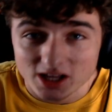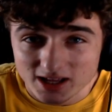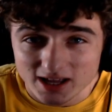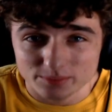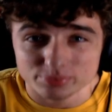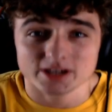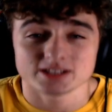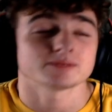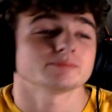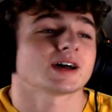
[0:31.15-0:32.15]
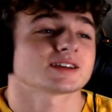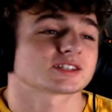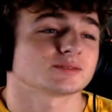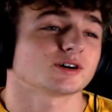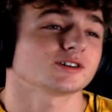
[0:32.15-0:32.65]
and played some
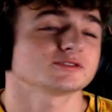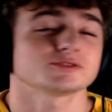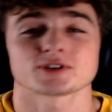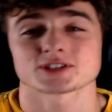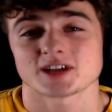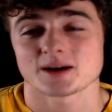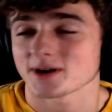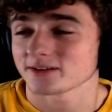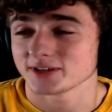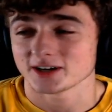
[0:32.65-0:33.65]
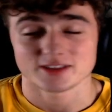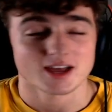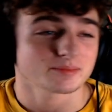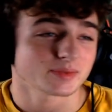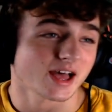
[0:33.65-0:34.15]
basketball. It's first time I've done
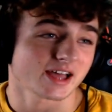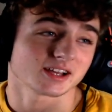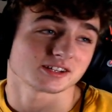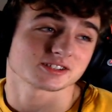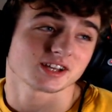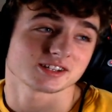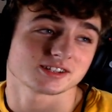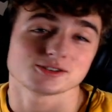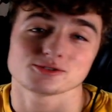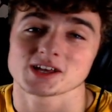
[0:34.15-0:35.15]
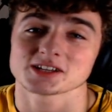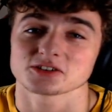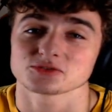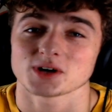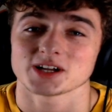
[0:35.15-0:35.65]
that. But hey, I decided to do that
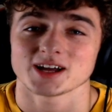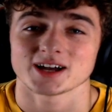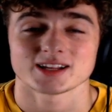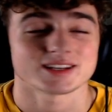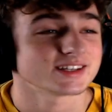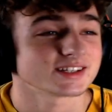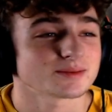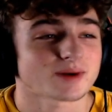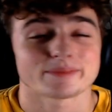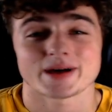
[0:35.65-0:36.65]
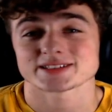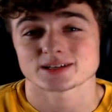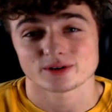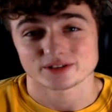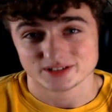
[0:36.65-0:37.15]
because why not? I need to get my
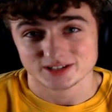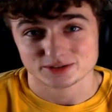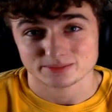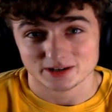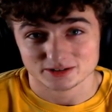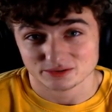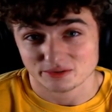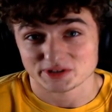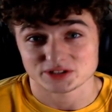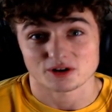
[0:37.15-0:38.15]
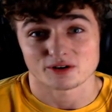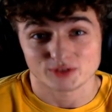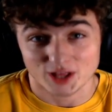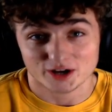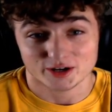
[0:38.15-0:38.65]
basketball skills better so when we start
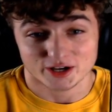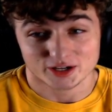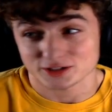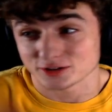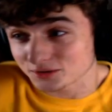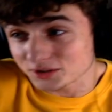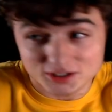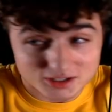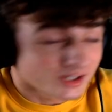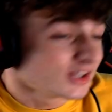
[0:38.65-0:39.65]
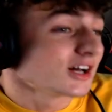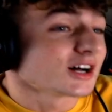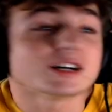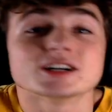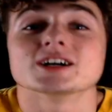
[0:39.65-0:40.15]
vlogging, I can, you know, uh,
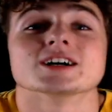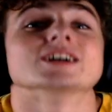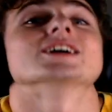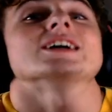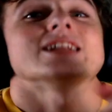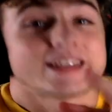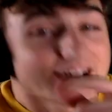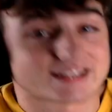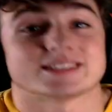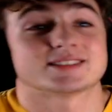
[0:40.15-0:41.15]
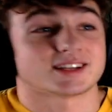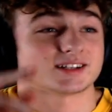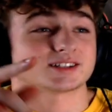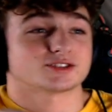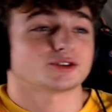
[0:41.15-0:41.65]
uh, uh, not
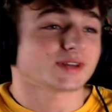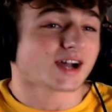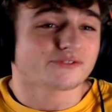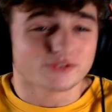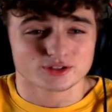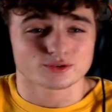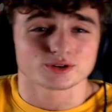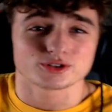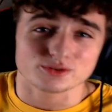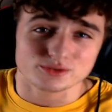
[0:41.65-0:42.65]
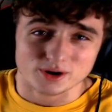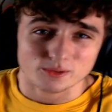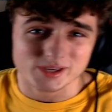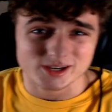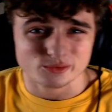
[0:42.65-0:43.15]
suck. So without further ado, though,
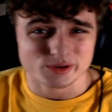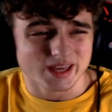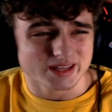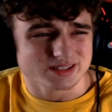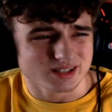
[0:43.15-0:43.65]
we going to get